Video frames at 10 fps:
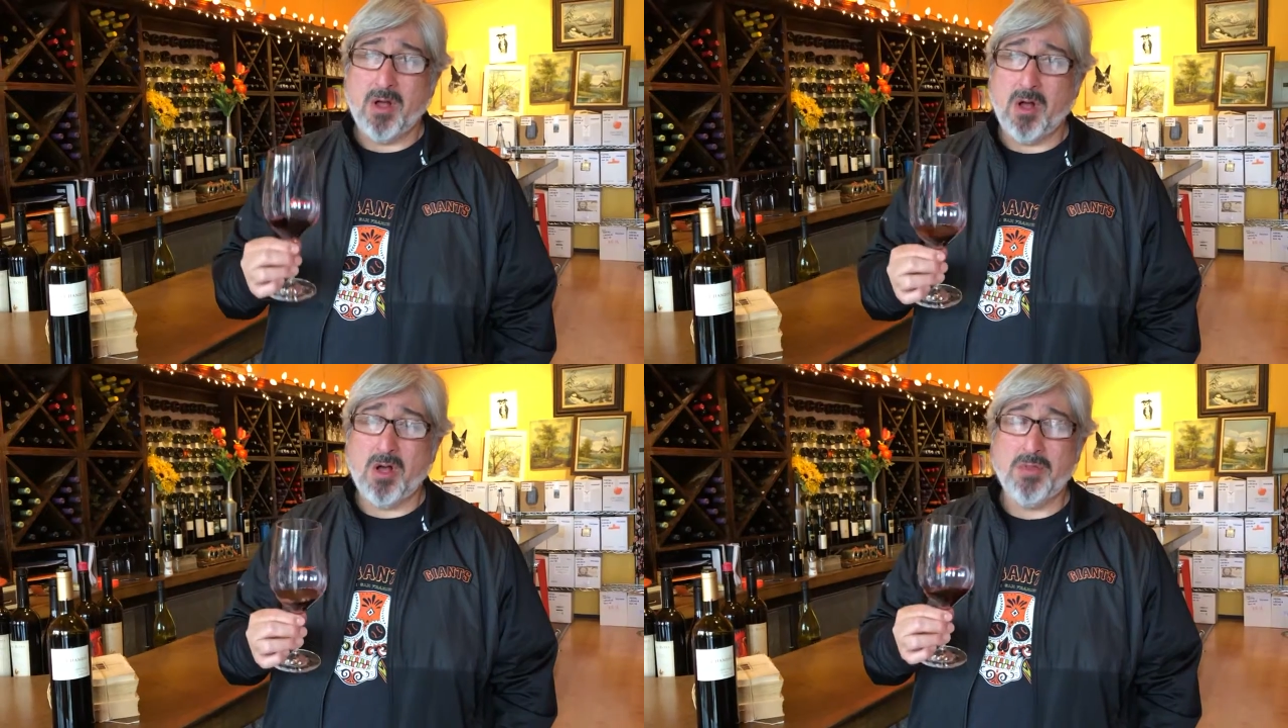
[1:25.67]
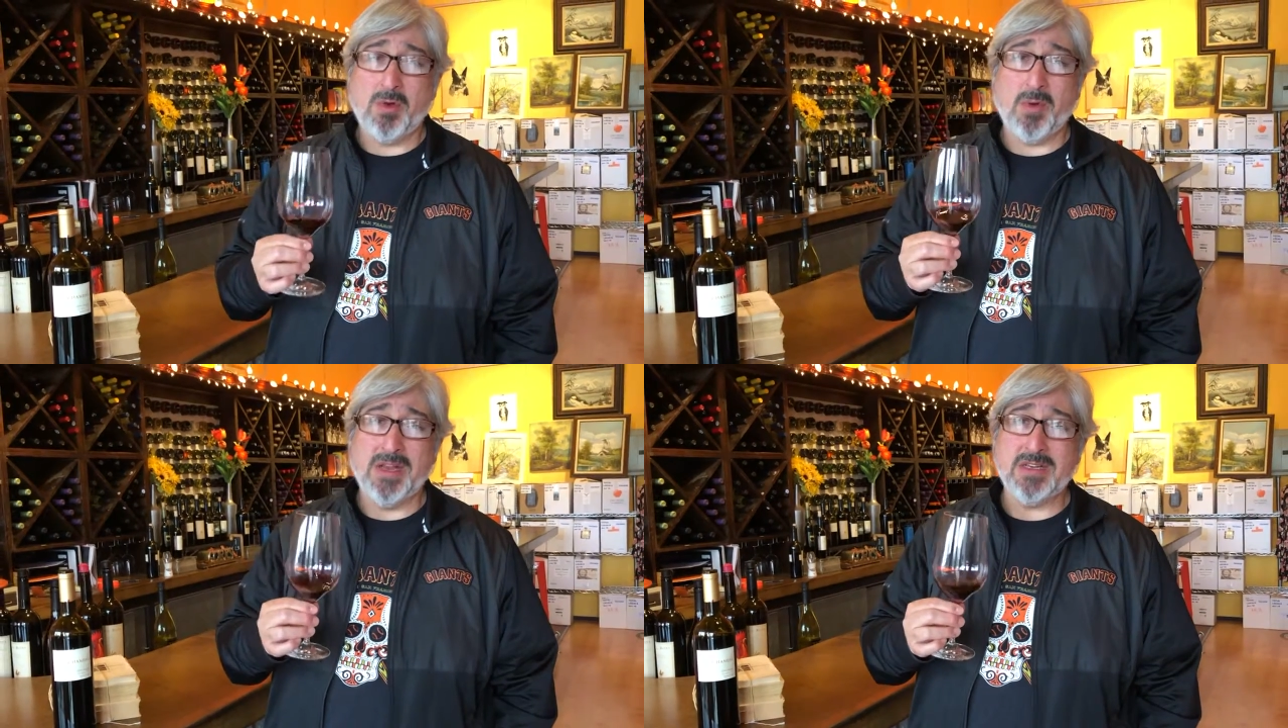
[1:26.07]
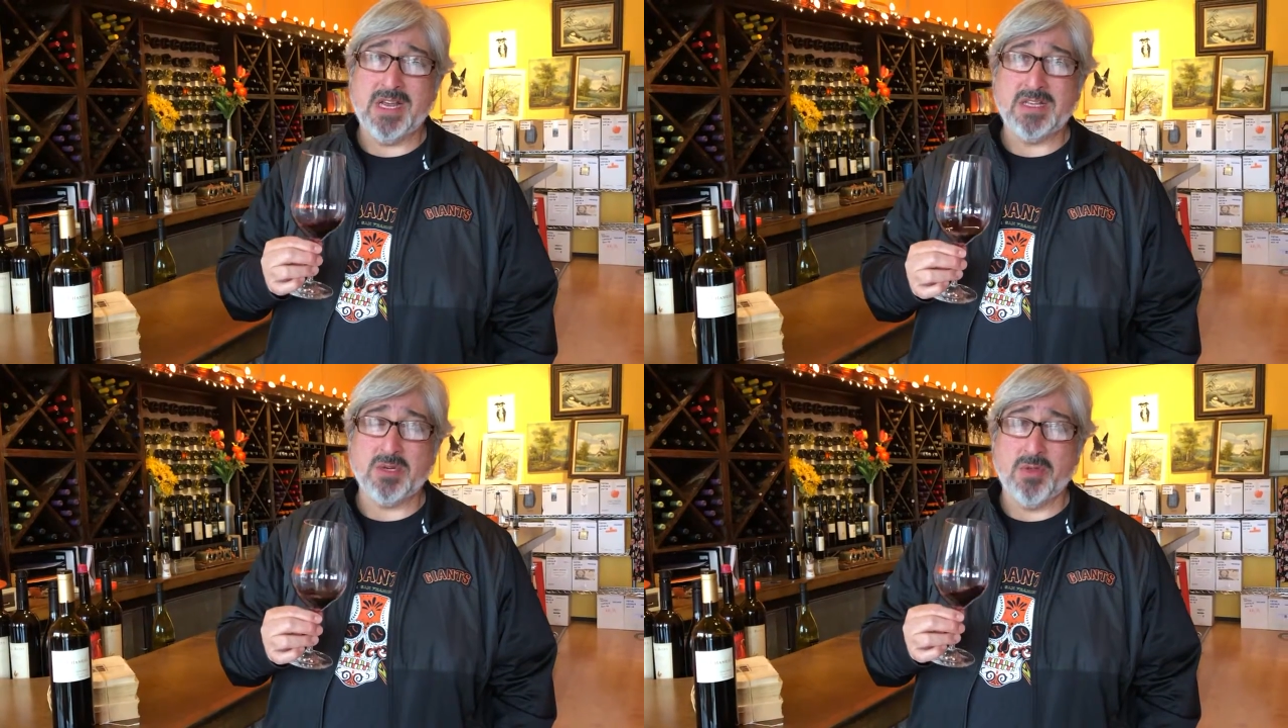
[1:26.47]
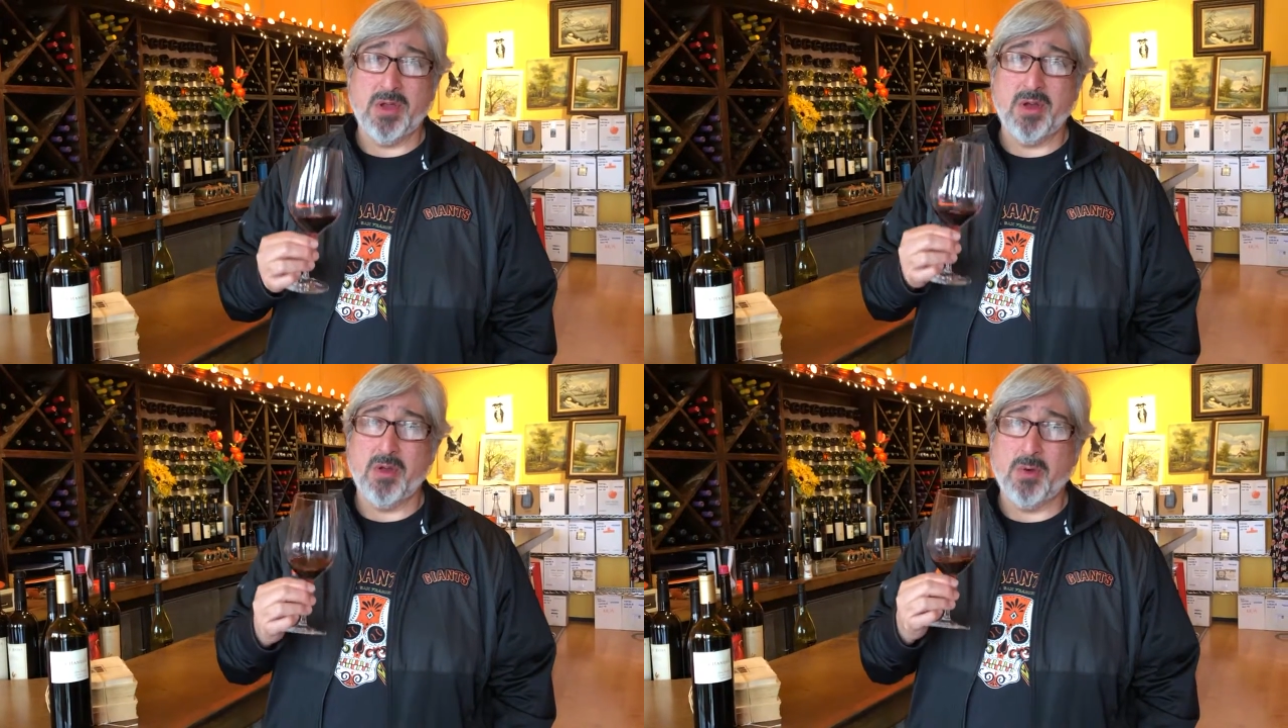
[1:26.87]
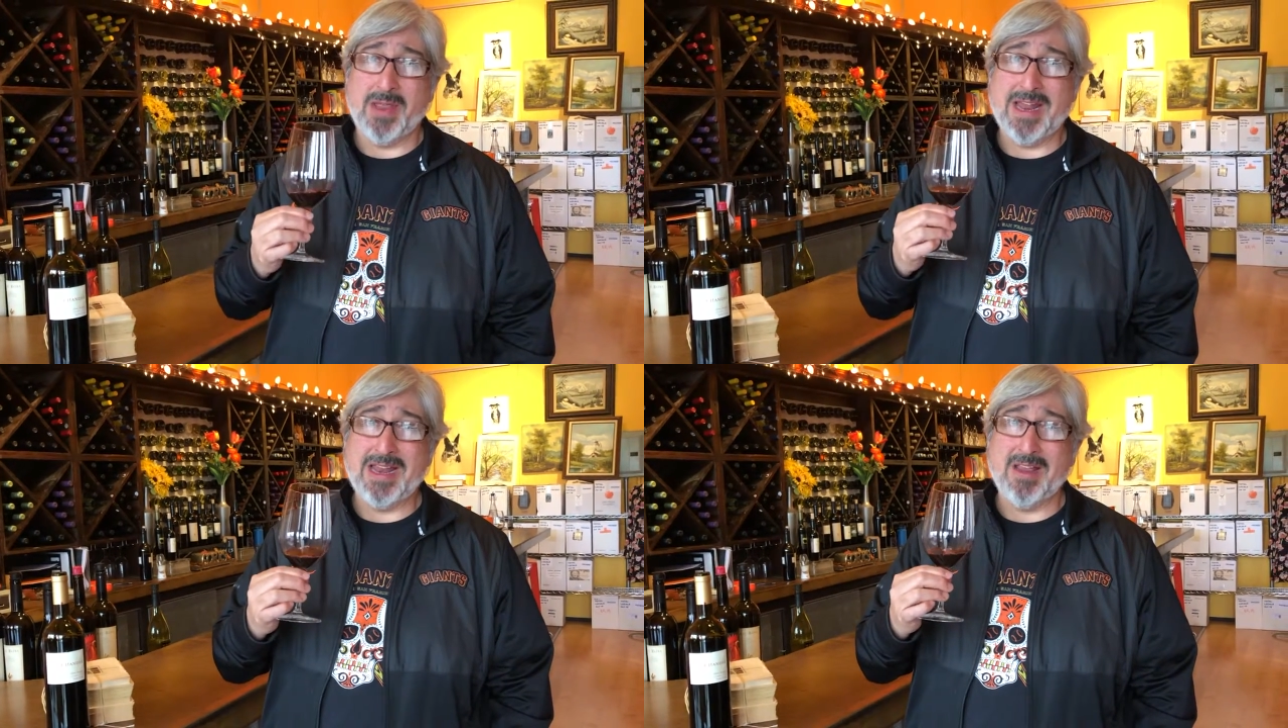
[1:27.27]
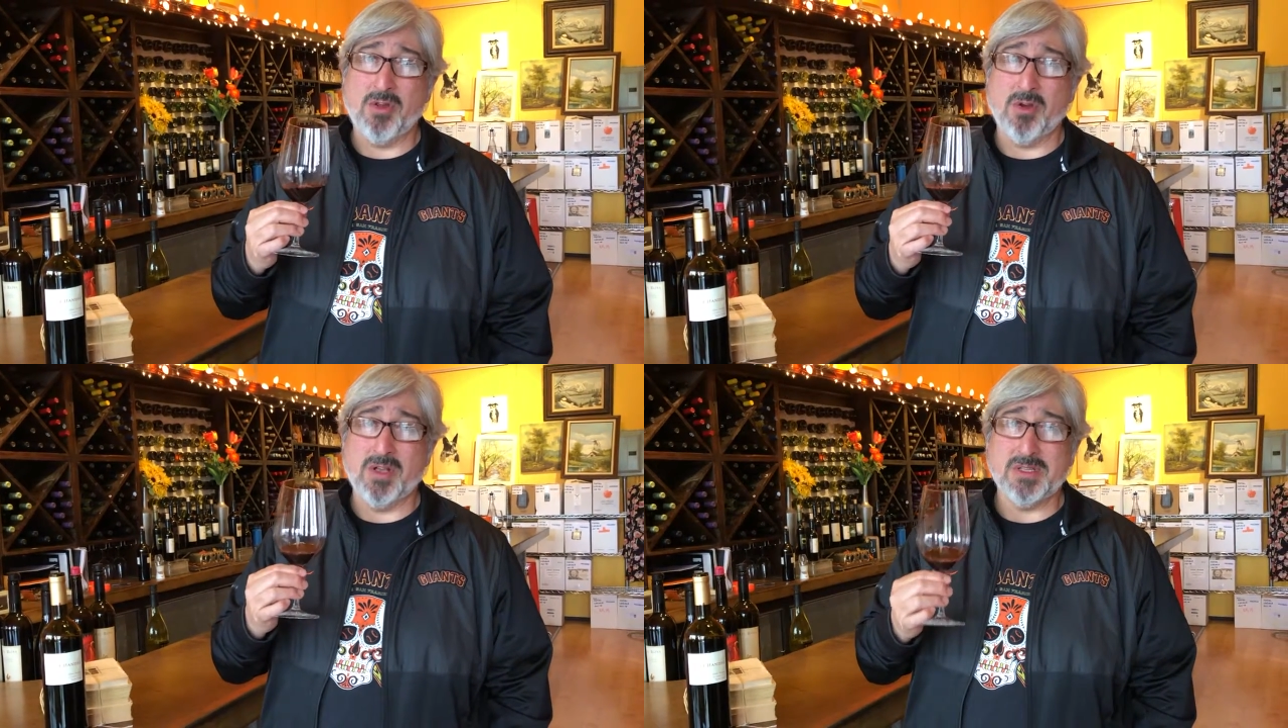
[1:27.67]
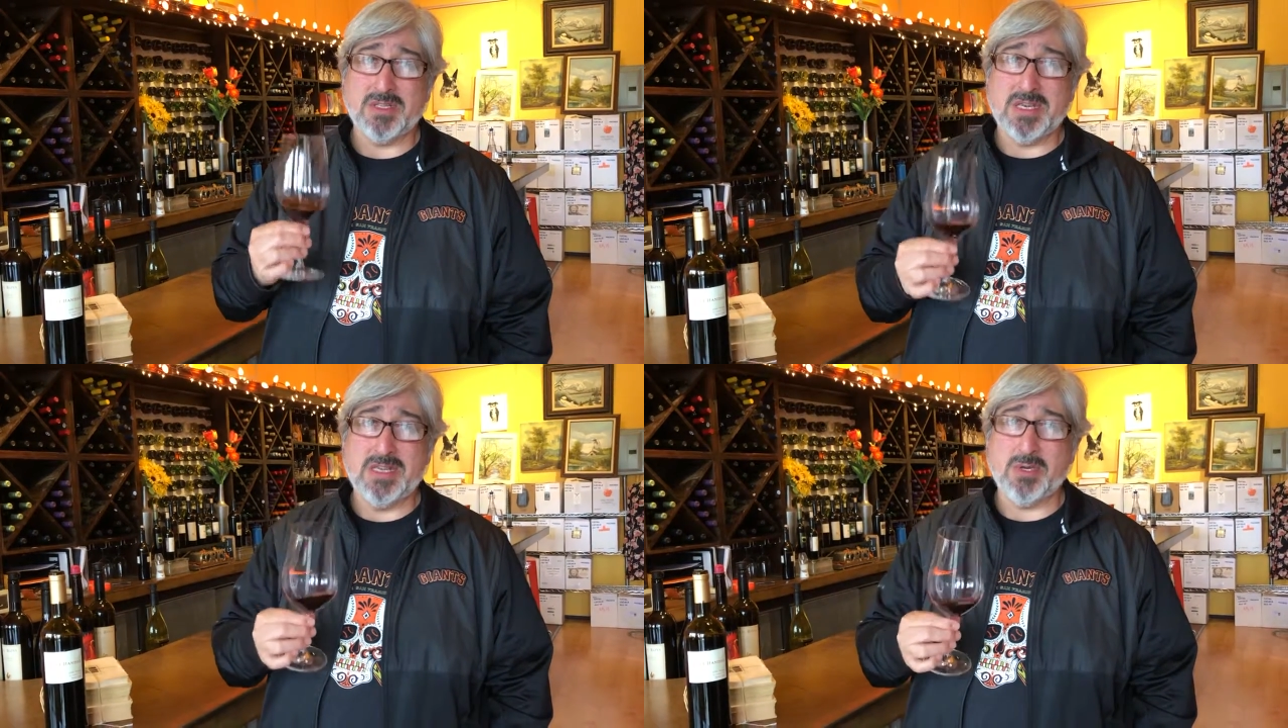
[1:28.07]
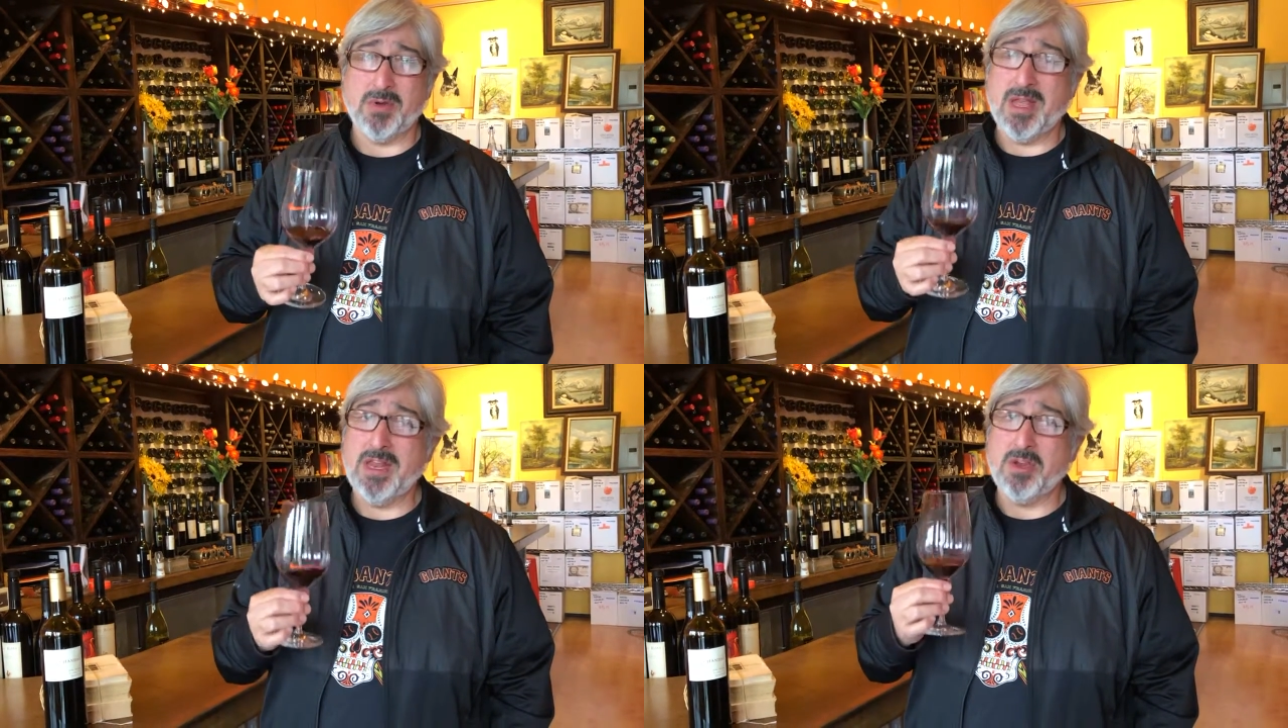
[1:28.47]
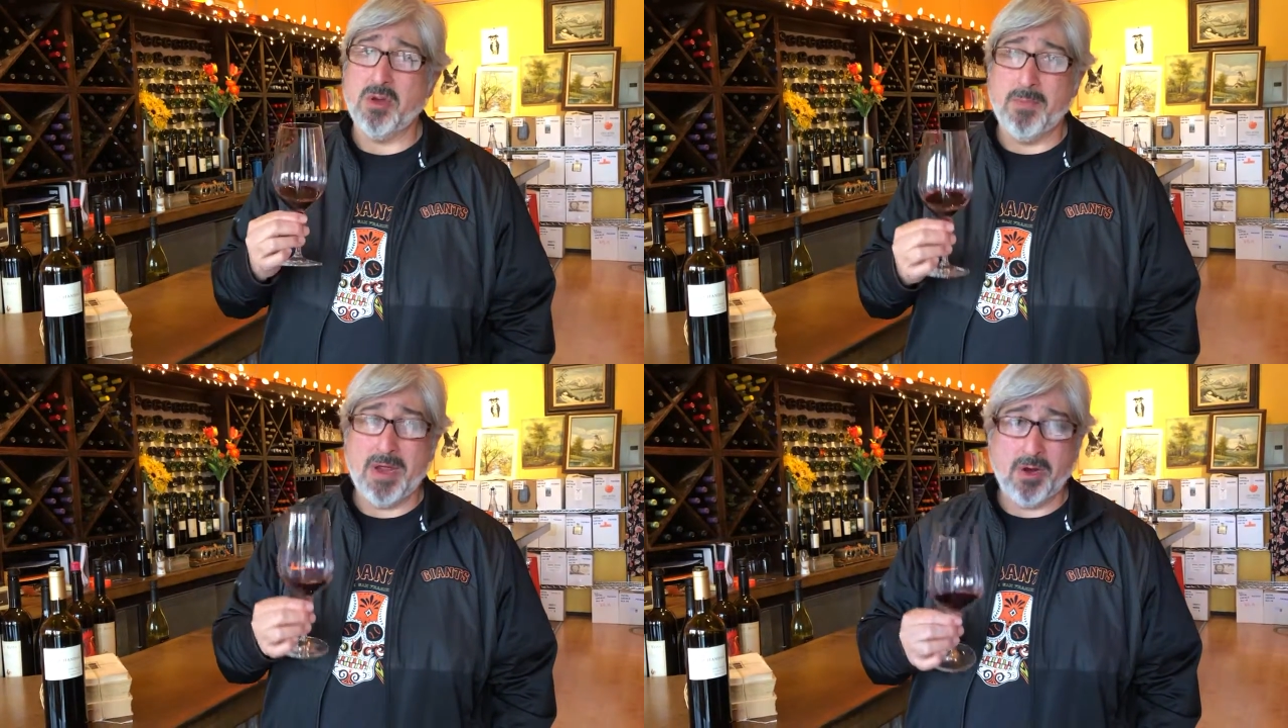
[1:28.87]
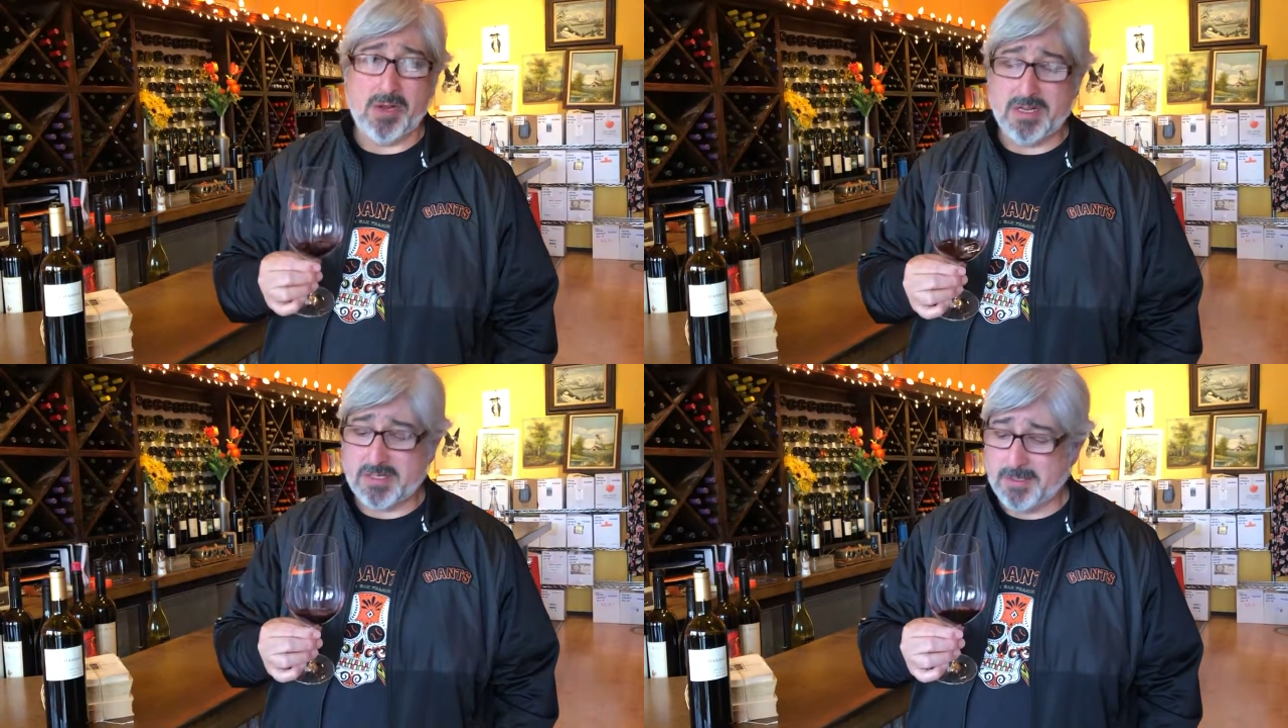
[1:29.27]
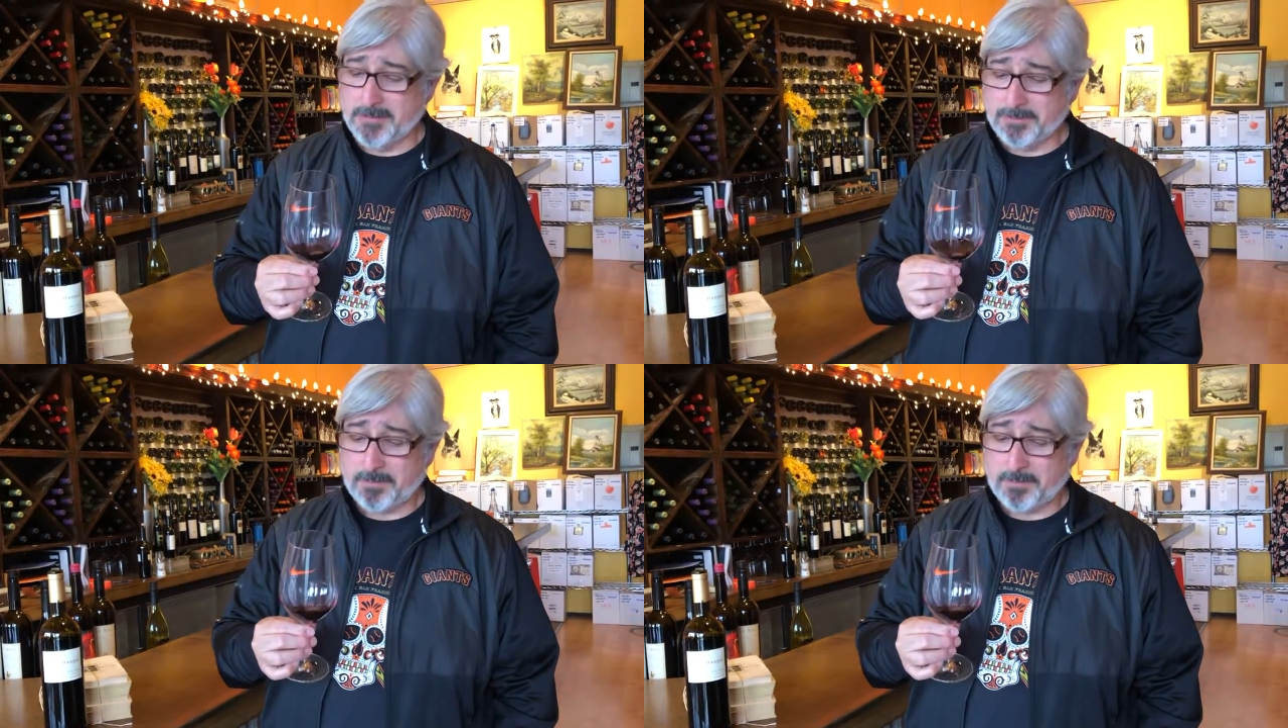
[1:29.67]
all the great tastes are there. You're getting your cassis, you're getting your berries.